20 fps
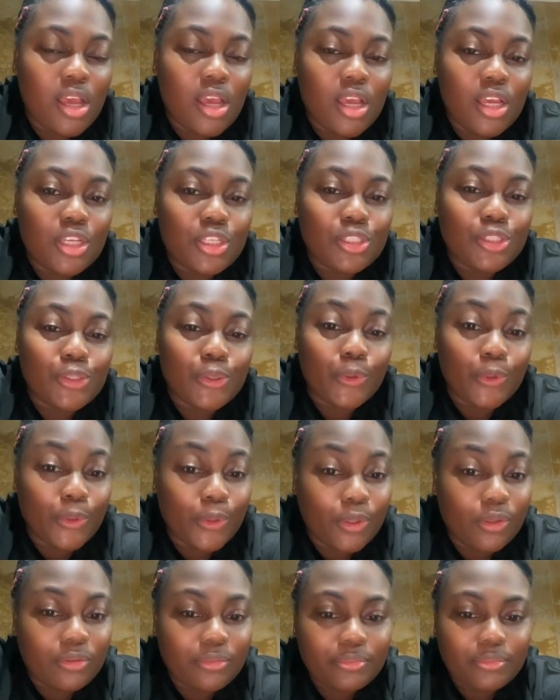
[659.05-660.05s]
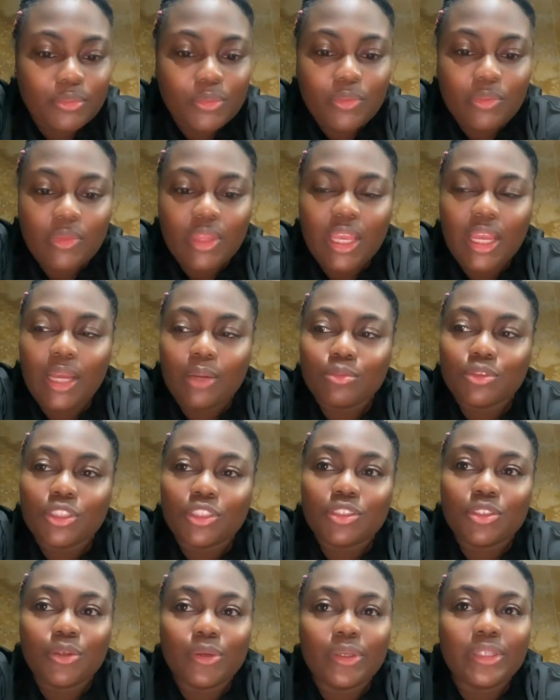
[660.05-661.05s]
So I'm just
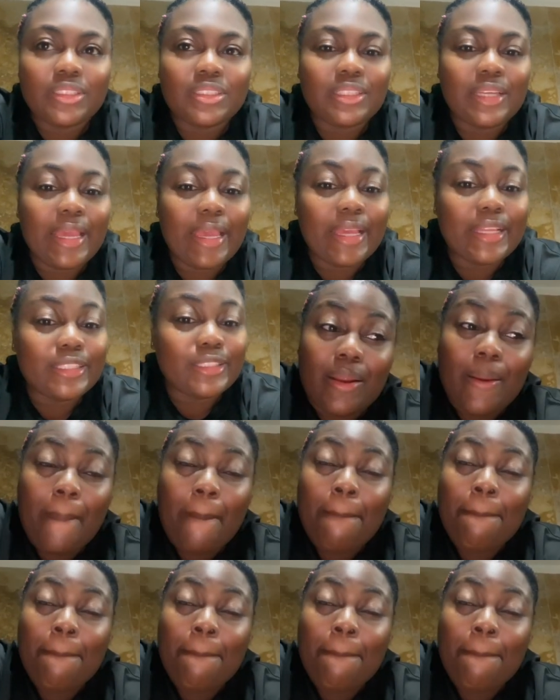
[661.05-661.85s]
going to head to